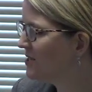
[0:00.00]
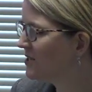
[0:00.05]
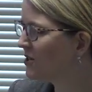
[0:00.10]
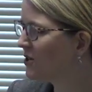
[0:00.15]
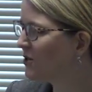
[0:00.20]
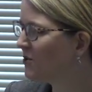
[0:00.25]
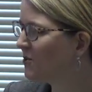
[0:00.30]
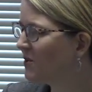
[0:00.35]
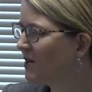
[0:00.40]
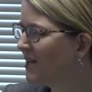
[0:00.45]

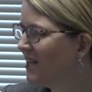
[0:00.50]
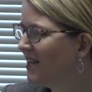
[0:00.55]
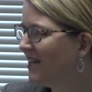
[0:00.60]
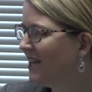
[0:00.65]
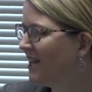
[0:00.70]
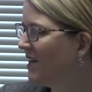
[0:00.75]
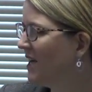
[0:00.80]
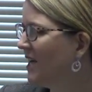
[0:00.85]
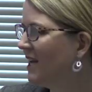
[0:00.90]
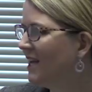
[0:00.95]
So
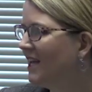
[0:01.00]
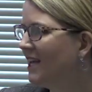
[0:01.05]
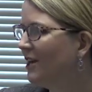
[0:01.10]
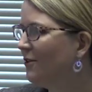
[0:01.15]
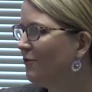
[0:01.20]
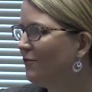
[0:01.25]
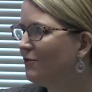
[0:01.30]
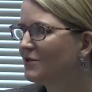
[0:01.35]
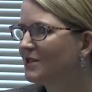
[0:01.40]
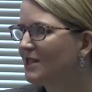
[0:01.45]

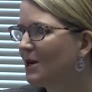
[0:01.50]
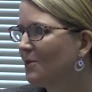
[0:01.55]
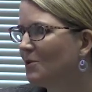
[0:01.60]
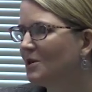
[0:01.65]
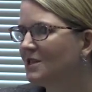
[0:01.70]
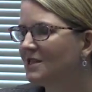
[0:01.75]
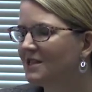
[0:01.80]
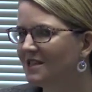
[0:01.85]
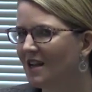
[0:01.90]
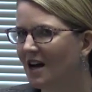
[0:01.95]
if
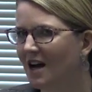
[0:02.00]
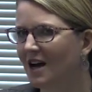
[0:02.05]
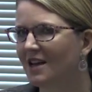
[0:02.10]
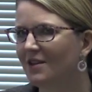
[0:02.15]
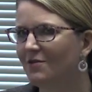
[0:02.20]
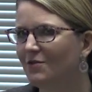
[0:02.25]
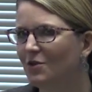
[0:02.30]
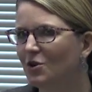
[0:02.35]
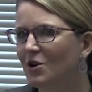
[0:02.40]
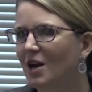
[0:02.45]
someone's not,
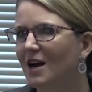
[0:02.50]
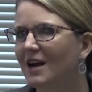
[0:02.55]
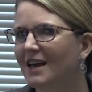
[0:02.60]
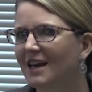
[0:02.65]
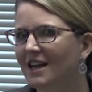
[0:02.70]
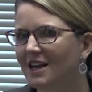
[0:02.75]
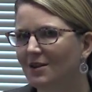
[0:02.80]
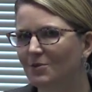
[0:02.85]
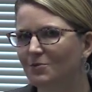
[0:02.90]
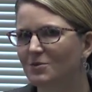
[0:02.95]
if you're not
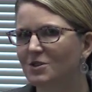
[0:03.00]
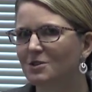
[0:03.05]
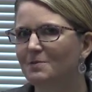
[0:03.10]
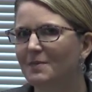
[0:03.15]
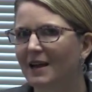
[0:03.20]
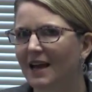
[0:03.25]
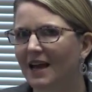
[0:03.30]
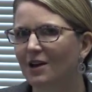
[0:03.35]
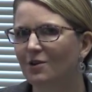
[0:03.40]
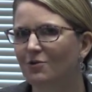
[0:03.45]
getting a
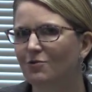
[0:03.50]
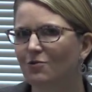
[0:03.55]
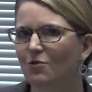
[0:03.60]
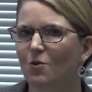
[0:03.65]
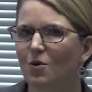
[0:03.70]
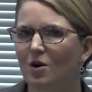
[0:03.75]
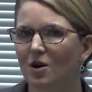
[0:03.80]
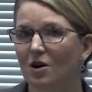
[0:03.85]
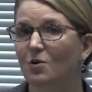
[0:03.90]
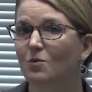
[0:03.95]
demand
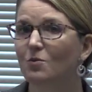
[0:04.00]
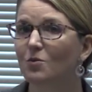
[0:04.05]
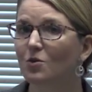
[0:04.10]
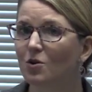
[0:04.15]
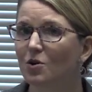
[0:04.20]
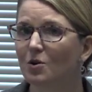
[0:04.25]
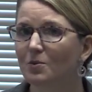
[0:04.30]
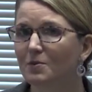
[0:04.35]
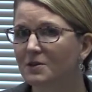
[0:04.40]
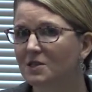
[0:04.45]
for a
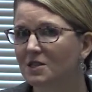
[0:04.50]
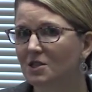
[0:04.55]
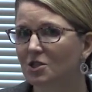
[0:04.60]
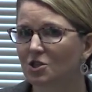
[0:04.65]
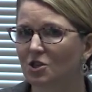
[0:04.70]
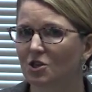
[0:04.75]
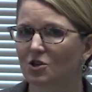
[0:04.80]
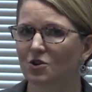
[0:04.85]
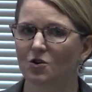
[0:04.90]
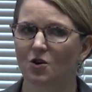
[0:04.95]
rural
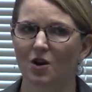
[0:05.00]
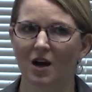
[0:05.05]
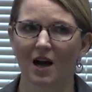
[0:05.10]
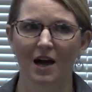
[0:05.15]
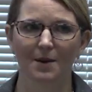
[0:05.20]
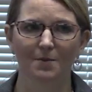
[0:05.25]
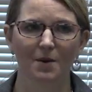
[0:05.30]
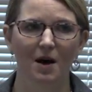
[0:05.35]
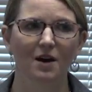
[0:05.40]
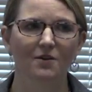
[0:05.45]
position or a
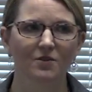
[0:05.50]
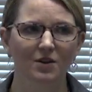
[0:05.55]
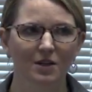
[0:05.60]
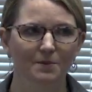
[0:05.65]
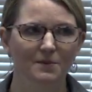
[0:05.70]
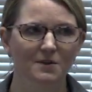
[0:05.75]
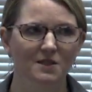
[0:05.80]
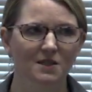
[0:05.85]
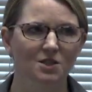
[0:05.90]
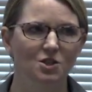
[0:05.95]
high poverty
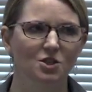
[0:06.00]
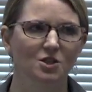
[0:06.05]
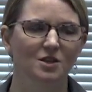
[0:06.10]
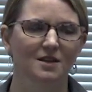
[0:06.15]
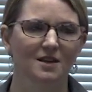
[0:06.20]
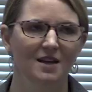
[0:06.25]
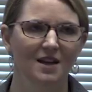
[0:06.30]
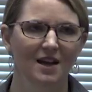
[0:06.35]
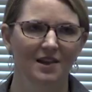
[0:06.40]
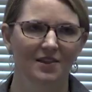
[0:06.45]
position,
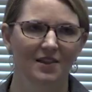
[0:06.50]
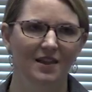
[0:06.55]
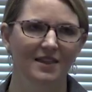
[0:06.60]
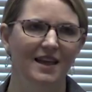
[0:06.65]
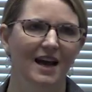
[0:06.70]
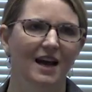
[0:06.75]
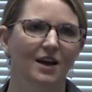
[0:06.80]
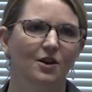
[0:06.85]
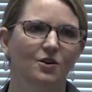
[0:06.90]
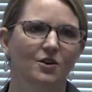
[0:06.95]
that
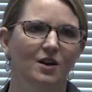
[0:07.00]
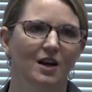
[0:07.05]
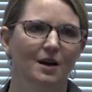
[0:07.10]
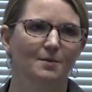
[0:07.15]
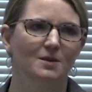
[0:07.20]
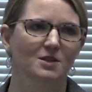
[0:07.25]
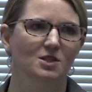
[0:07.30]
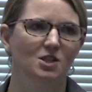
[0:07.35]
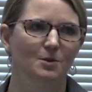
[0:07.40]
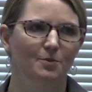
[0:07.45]
that could
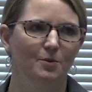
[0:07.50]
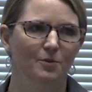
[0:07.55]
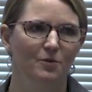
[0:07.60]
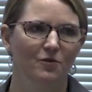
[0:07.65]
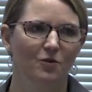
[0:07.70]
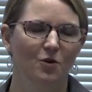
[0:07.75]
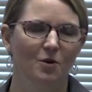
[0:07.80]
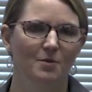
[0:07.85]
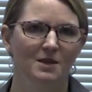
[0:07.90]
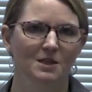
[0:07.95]
come into the
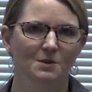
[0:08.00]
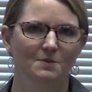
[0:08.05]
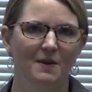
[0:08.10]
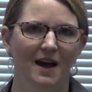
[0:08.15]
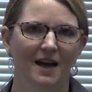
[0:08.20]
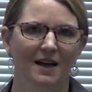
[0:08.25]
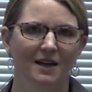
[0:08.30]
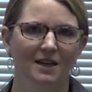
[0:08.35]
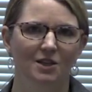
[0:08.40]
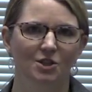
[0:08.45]
performance
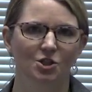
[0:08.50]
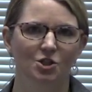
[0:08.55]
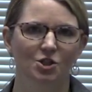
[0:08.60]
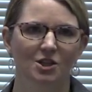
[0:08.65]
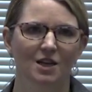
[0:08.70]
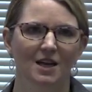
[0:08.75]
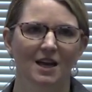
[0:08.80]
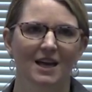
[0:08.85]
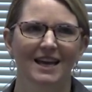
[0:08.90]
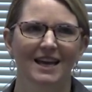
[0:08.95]
package.